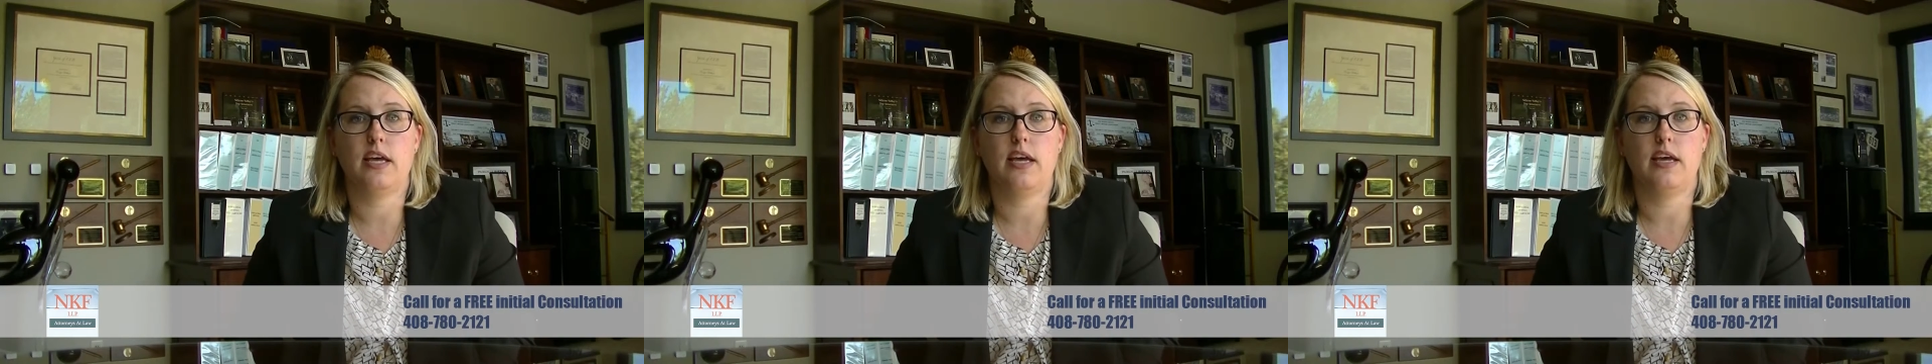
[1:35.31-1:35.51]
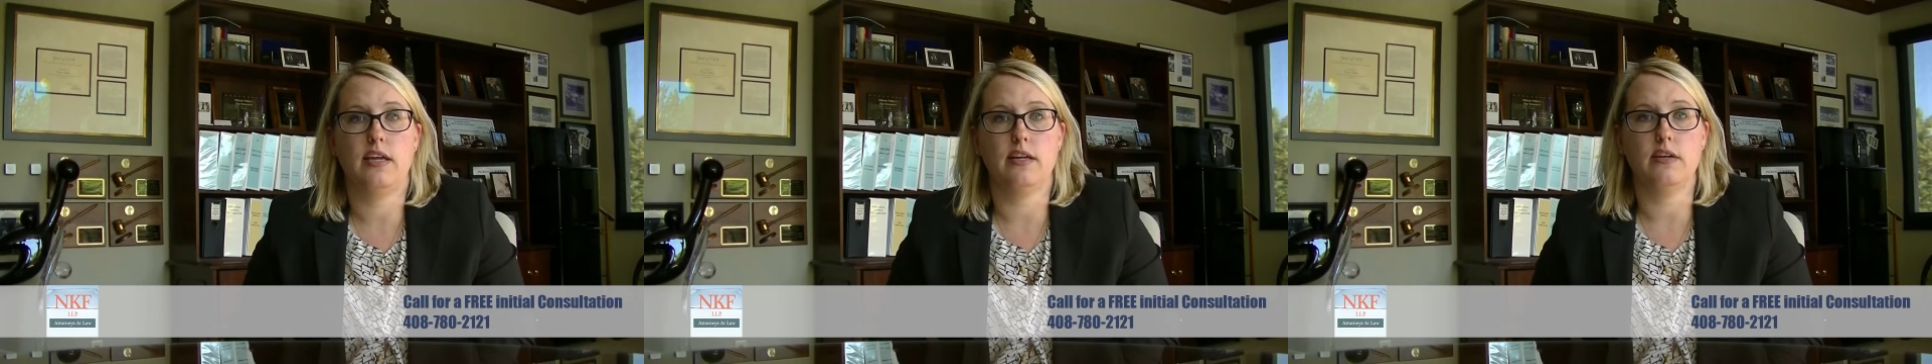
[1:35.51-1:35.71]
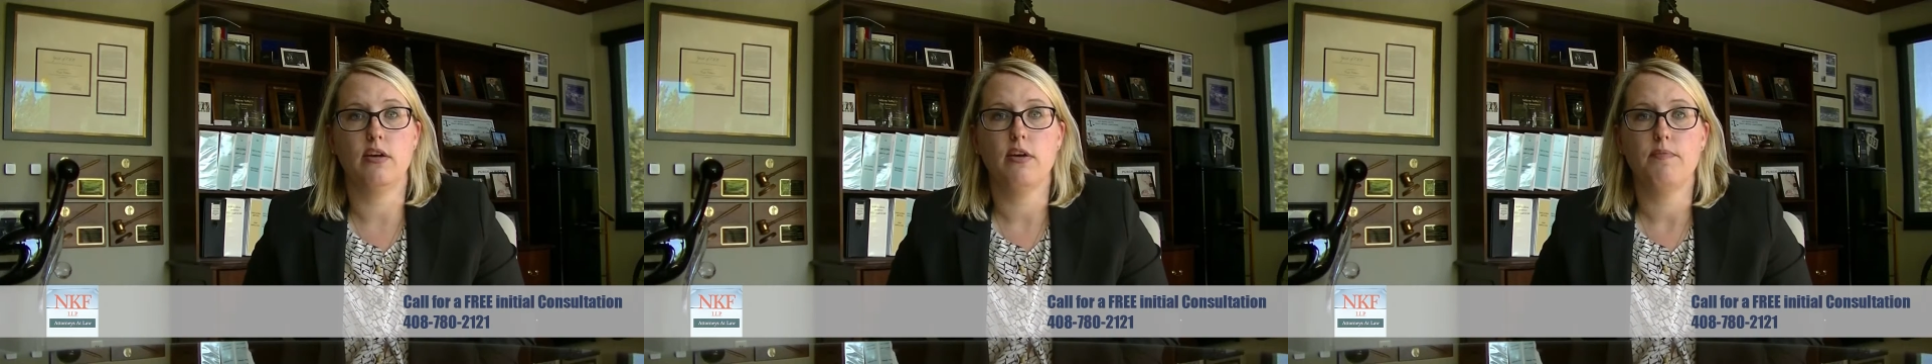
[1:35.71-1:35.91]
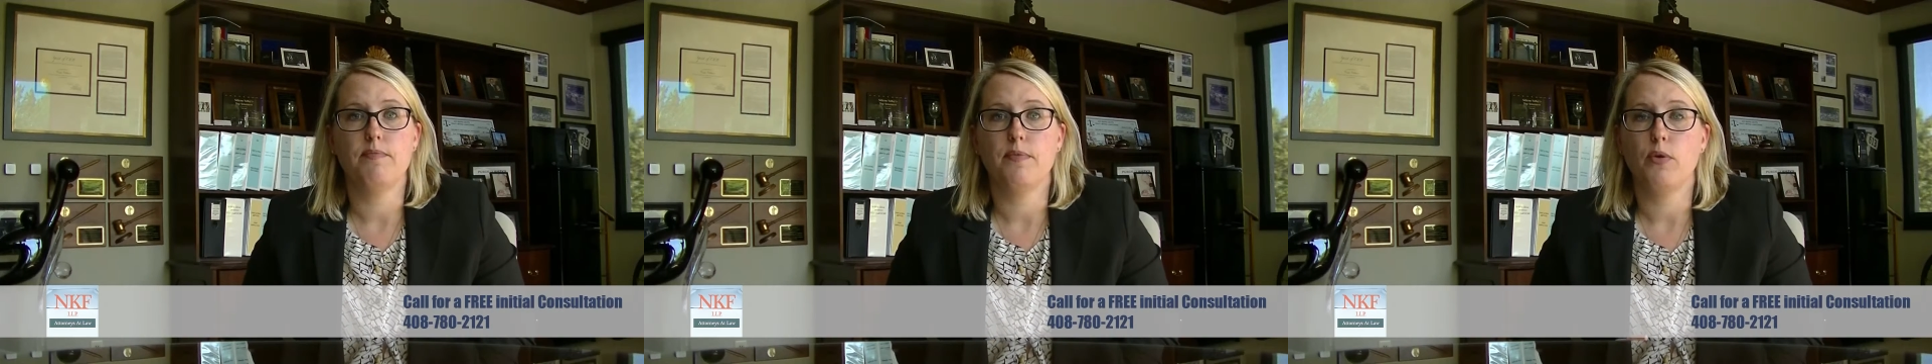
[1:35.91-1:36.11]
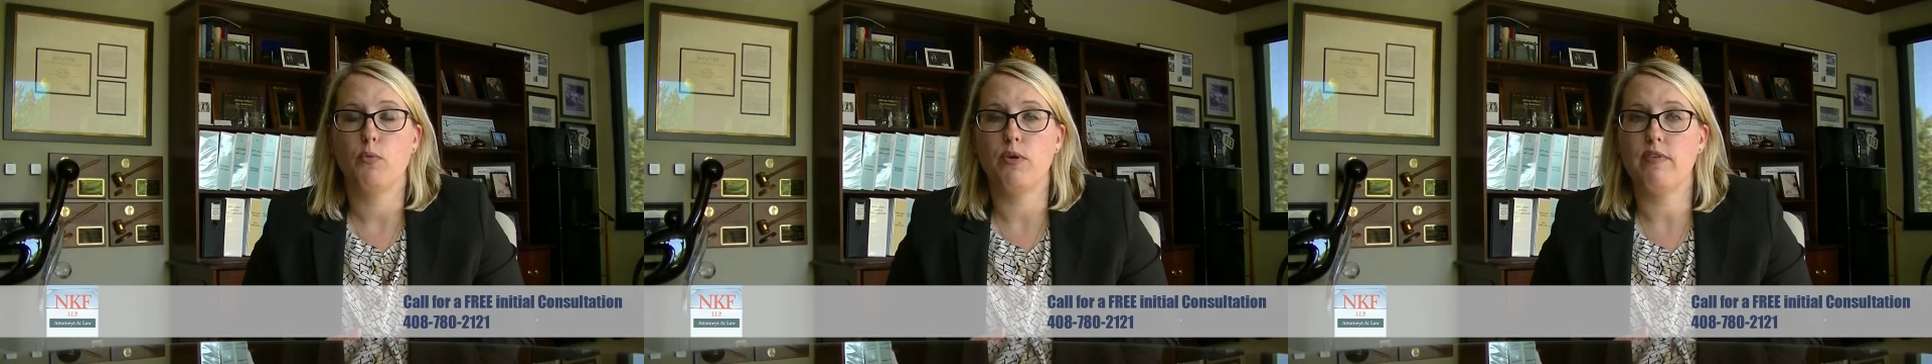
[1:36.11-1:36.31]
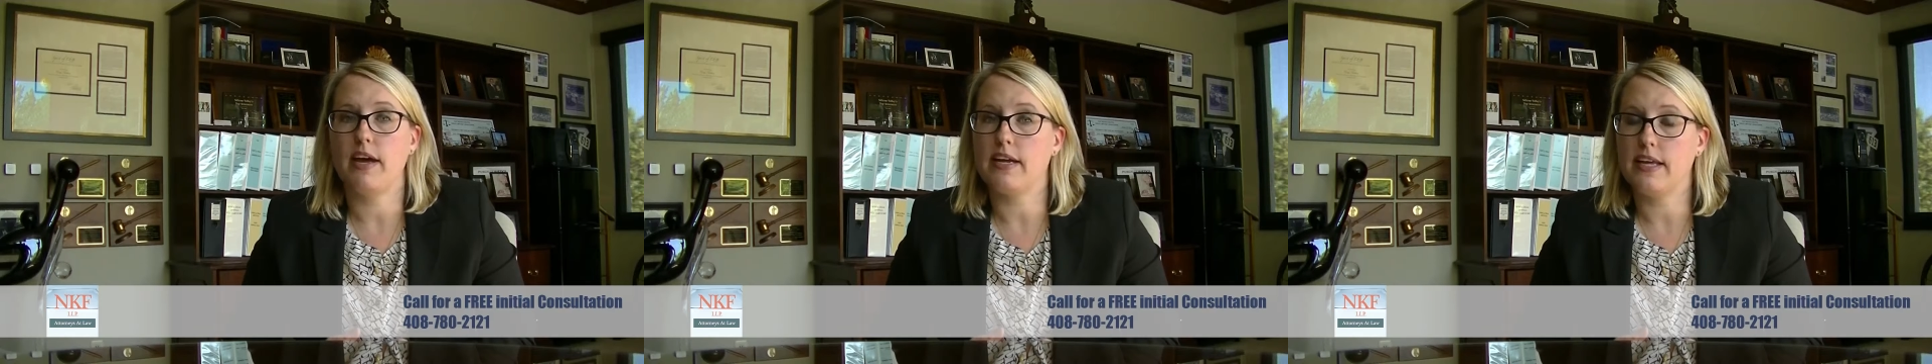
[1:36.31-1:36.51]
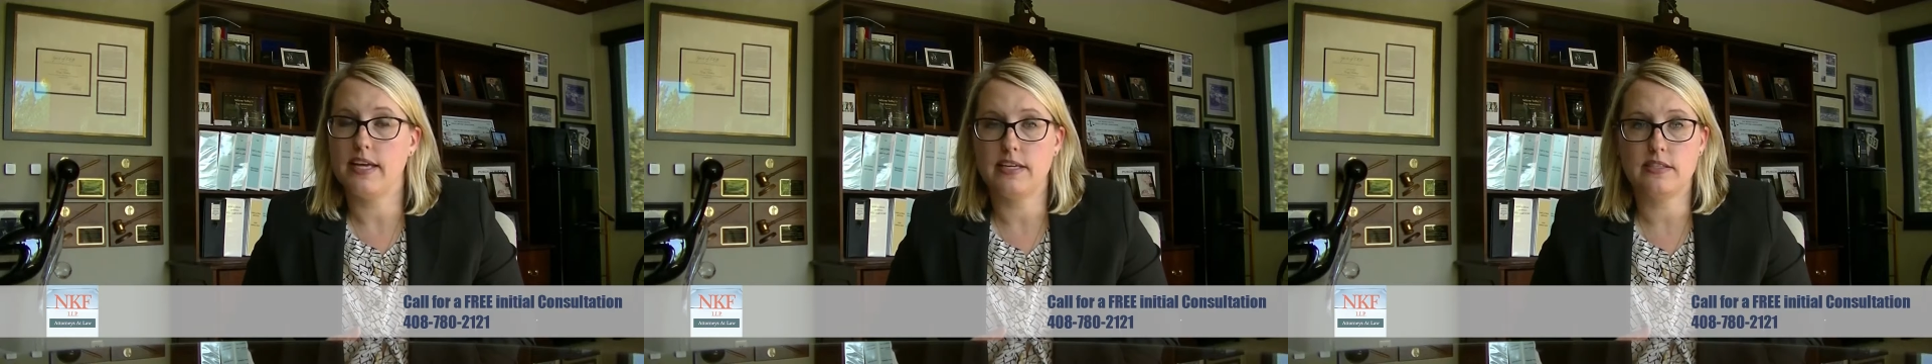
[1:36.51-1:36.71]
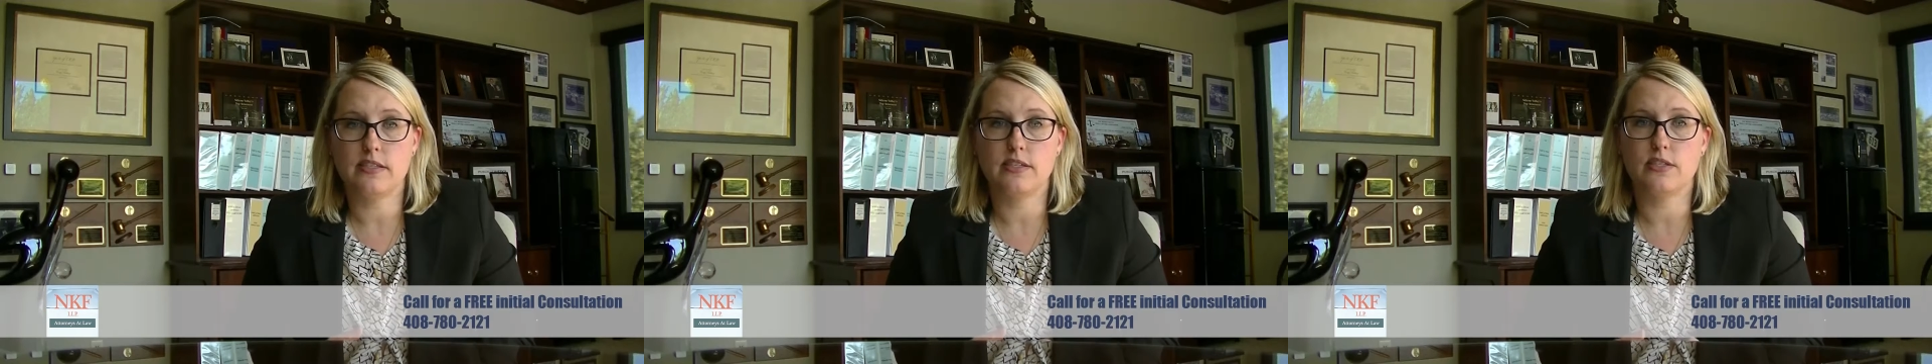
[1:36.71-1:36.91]
And we've had
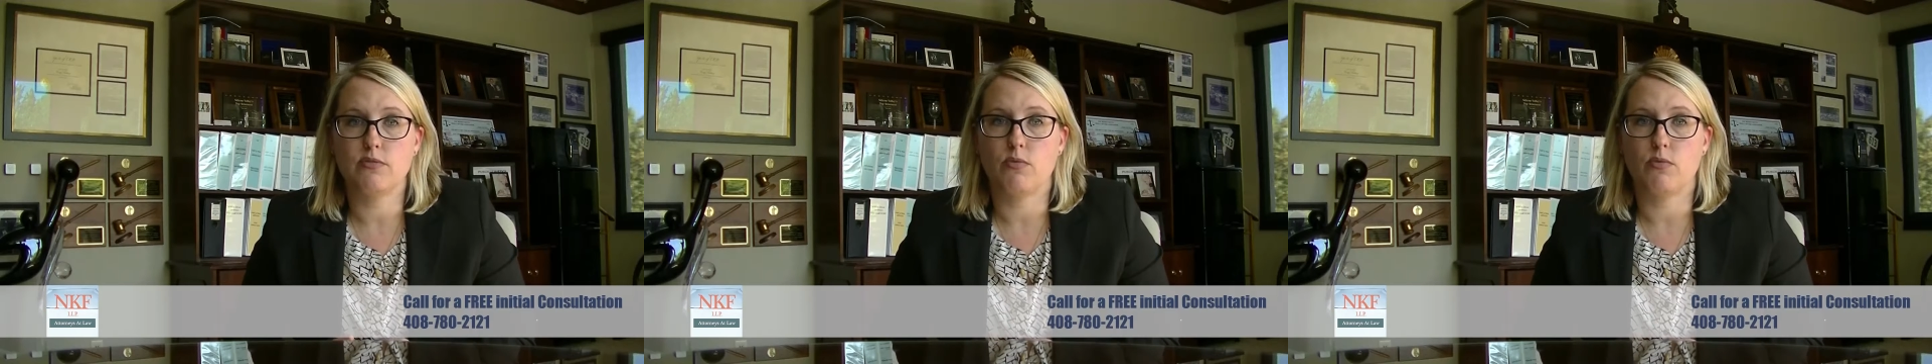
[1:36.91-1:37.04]
cases